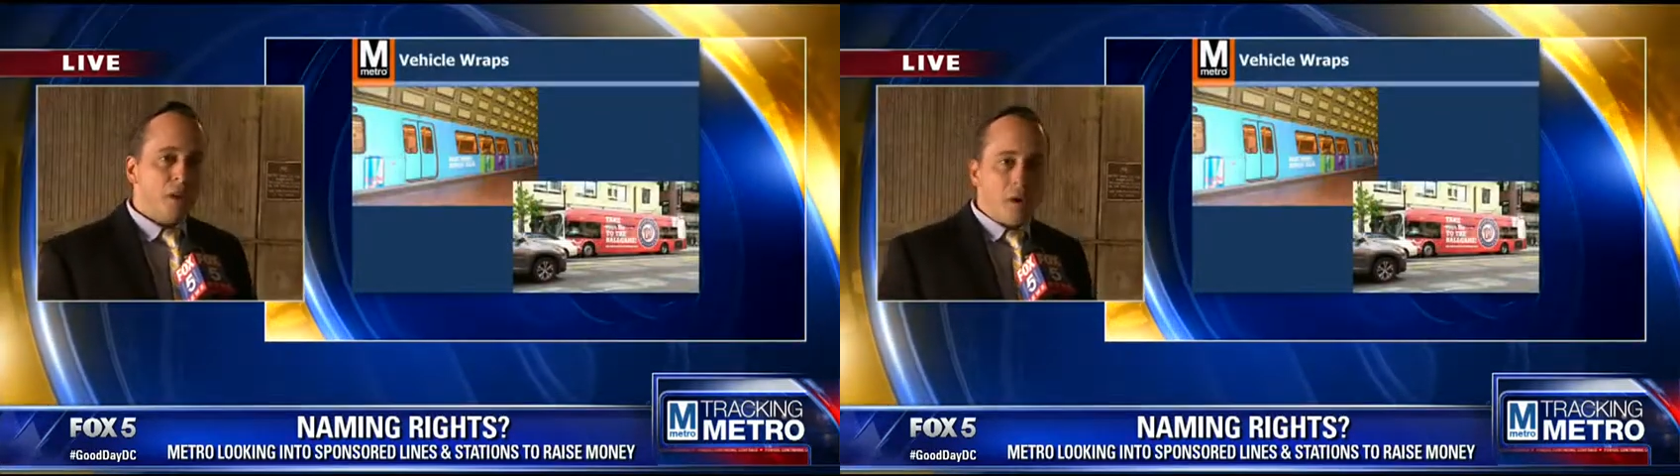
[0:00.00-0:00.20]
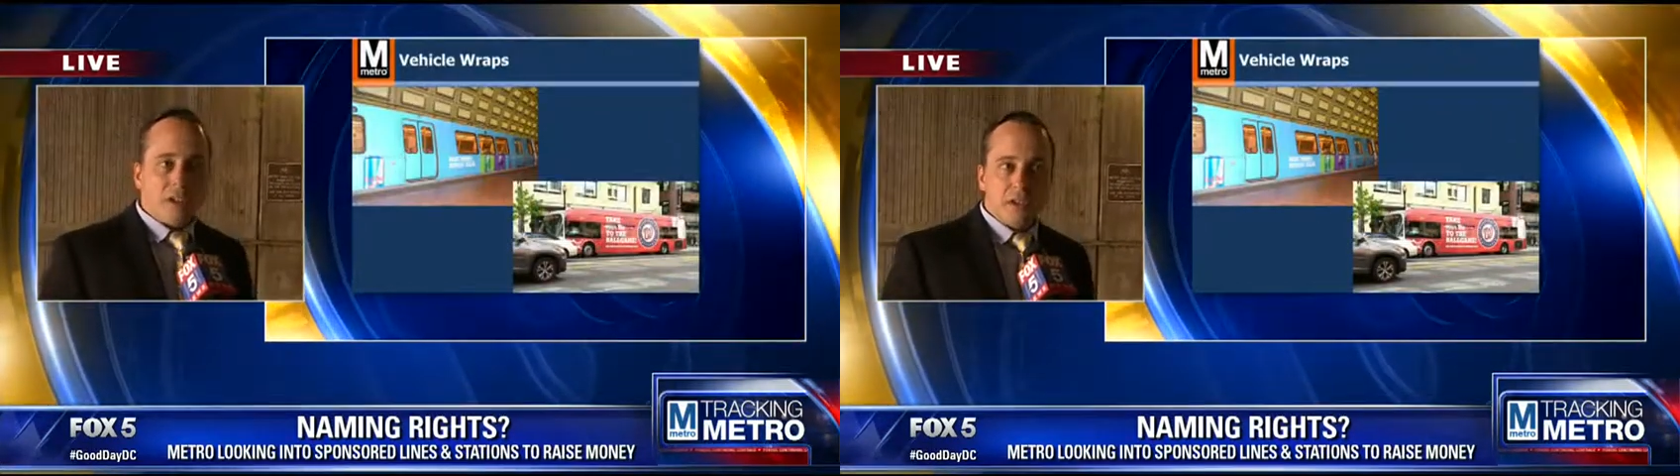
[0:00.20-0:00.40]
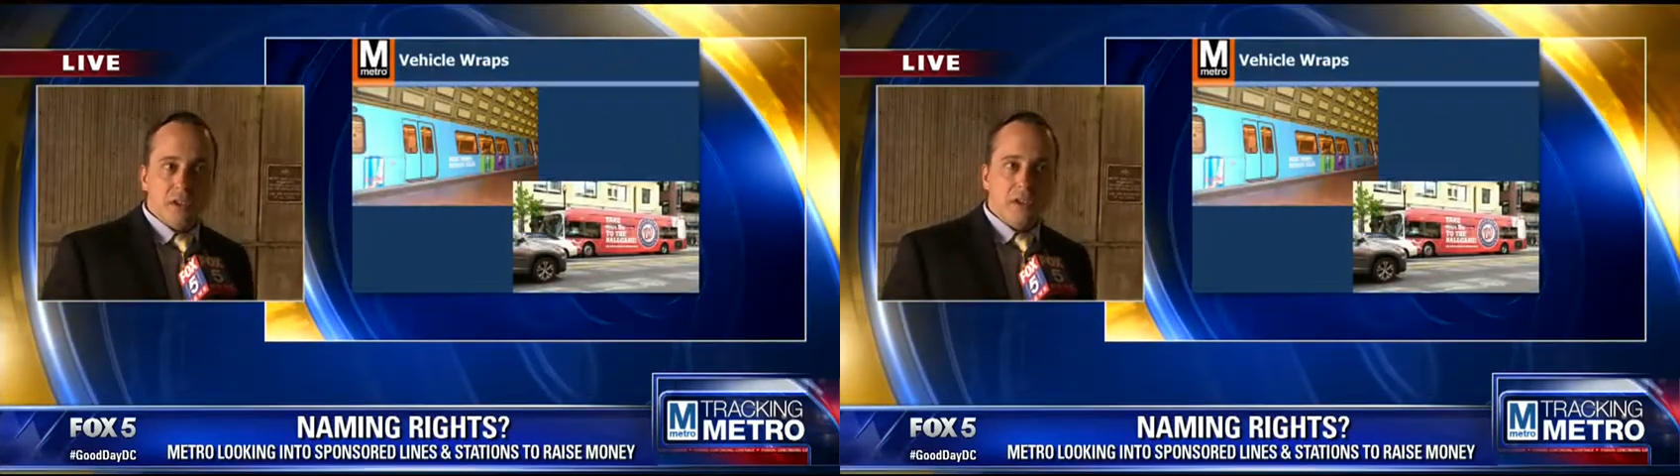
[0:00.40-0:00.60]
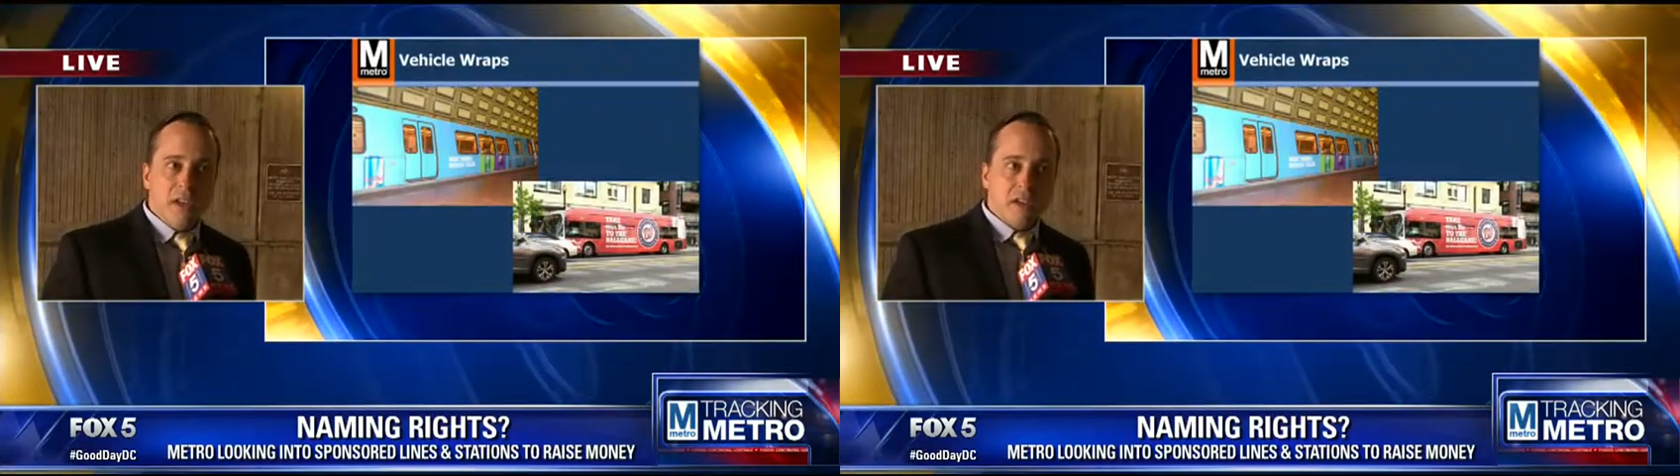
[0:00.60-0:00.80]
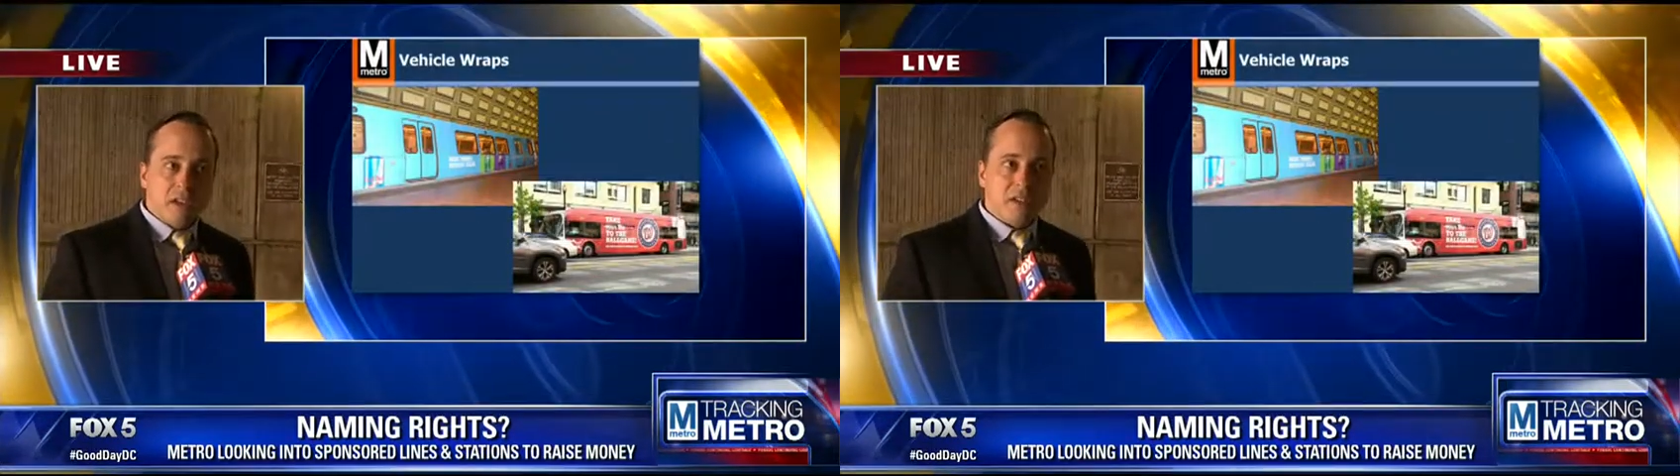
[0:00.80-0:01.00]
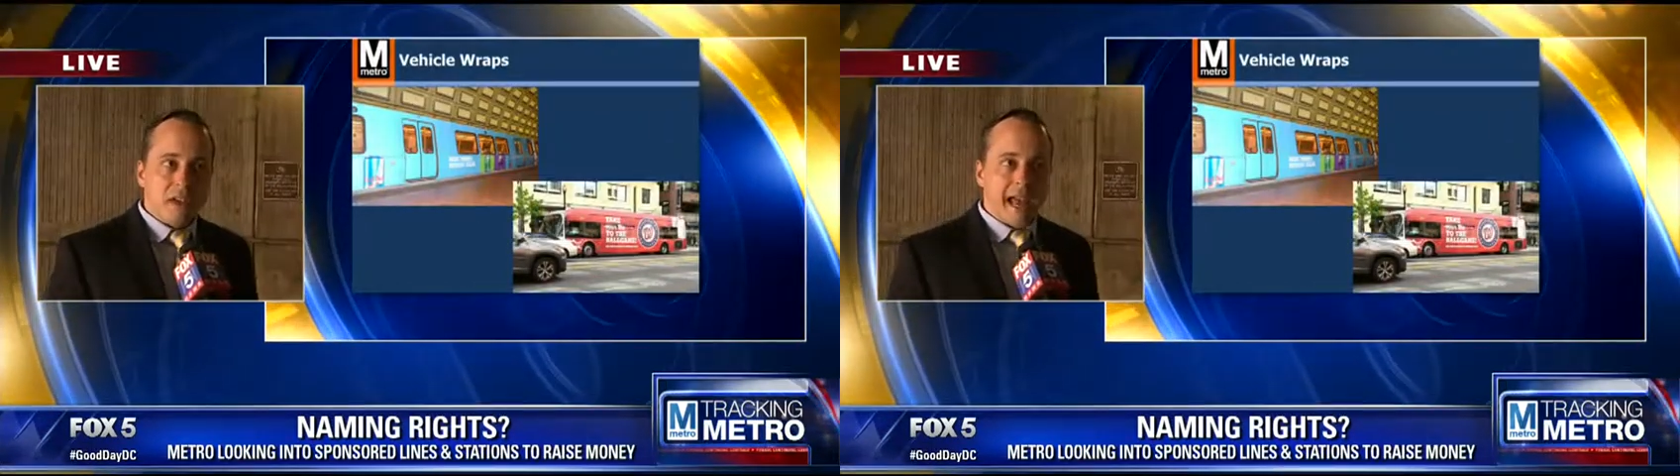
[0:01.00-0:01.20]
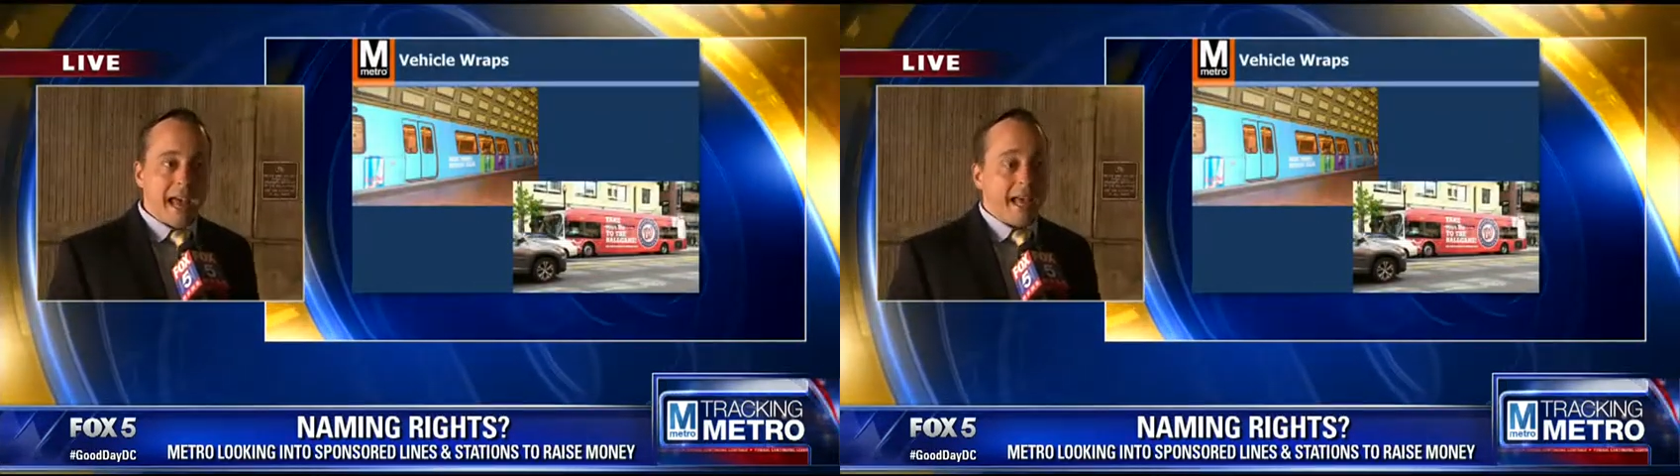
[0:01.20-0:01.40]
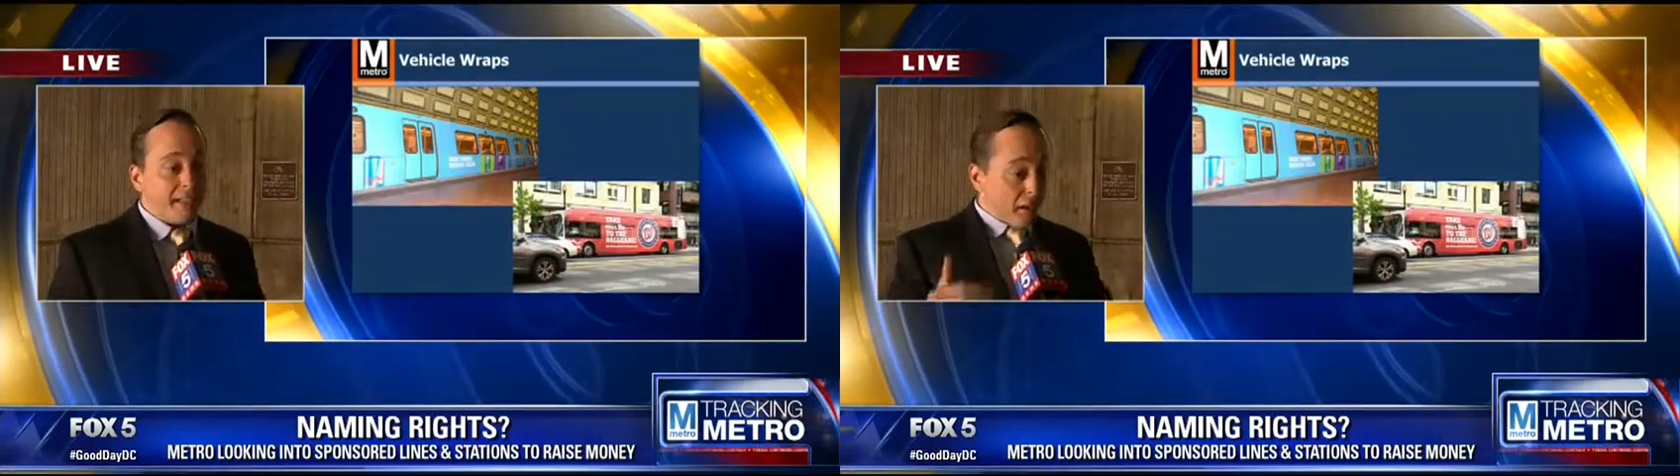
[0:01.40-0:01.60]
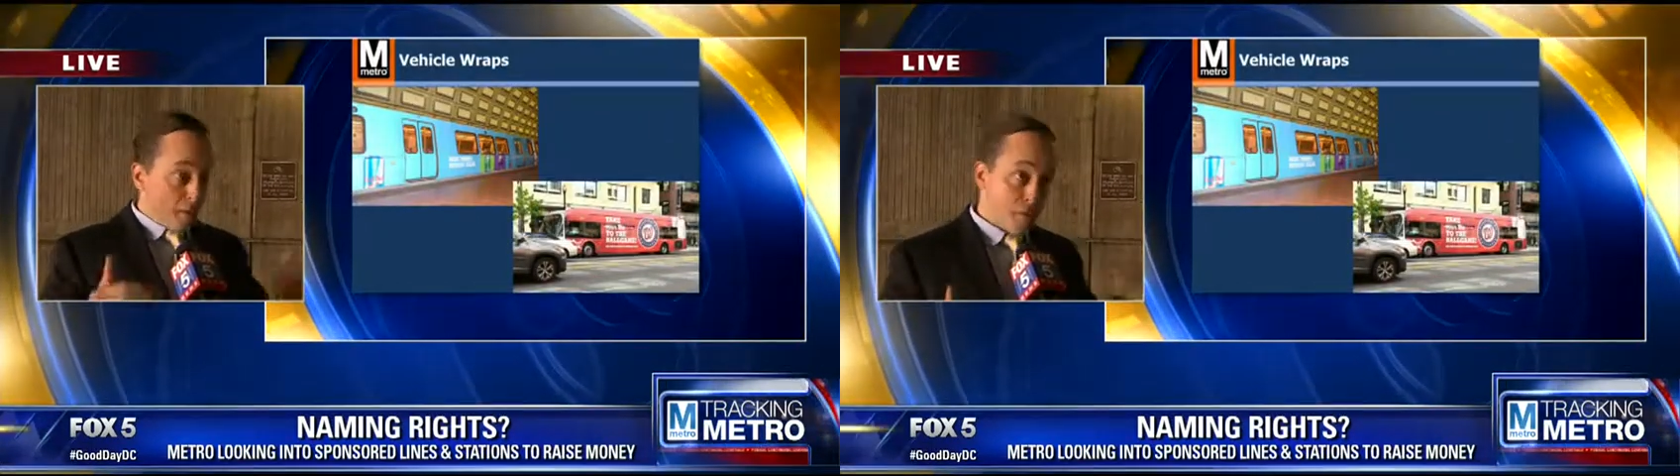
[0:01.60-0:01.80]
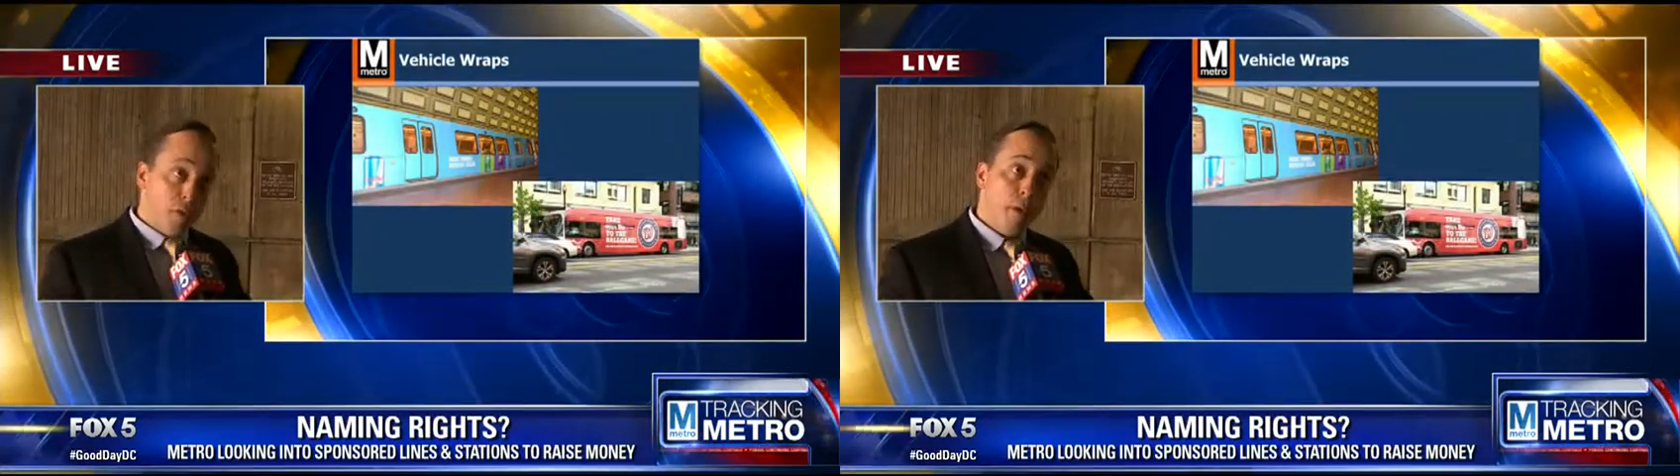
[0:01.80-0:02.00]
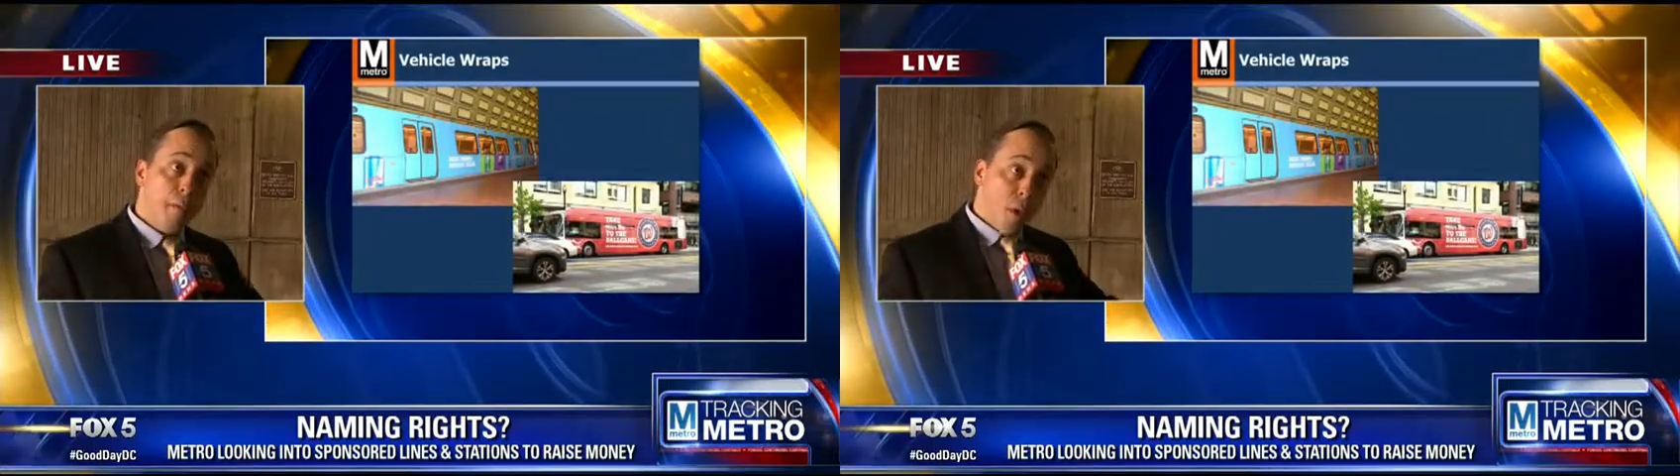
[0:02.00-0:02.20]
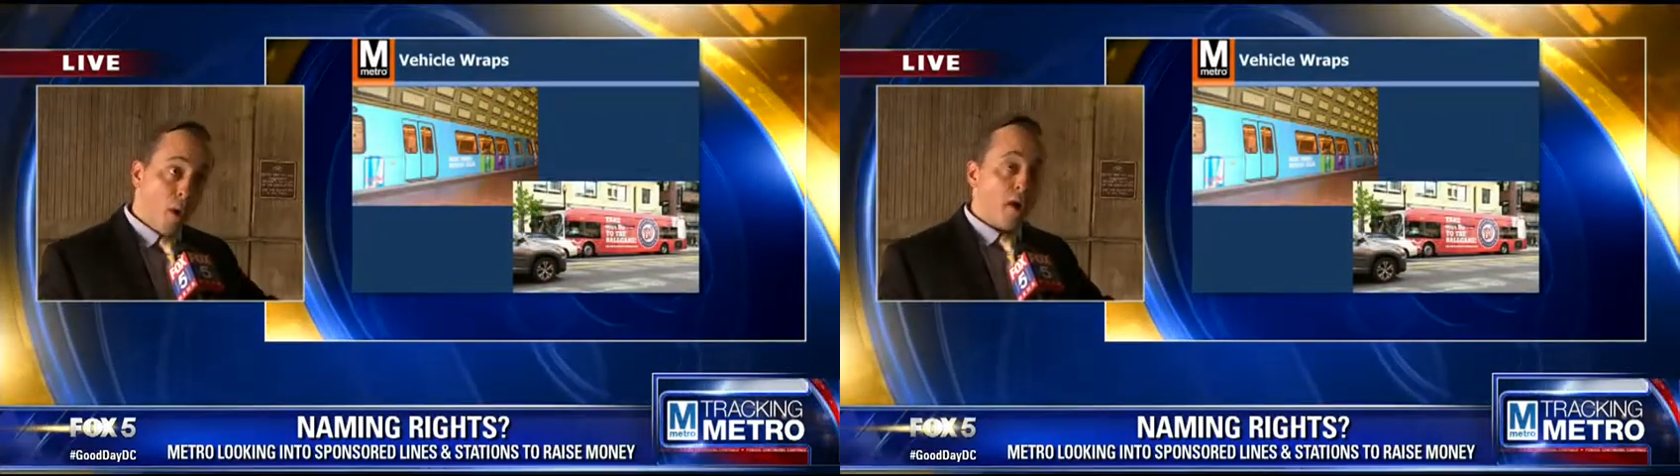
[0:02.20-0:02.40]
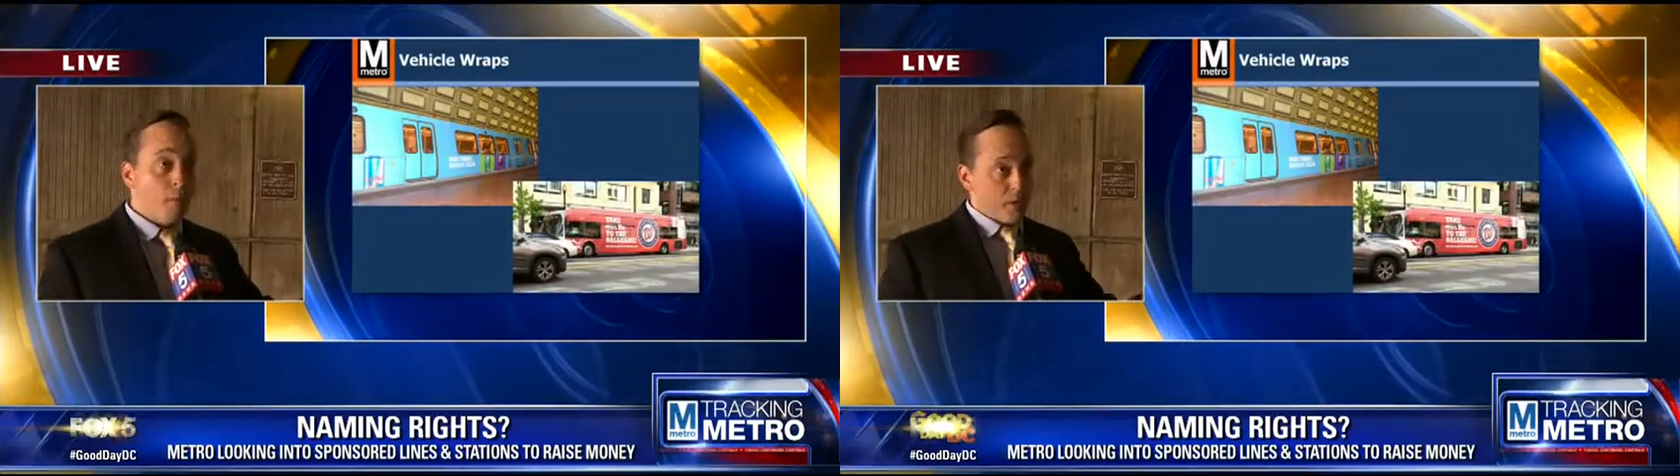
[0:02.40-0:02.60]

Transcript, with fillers: The question the region's going to ask through the board,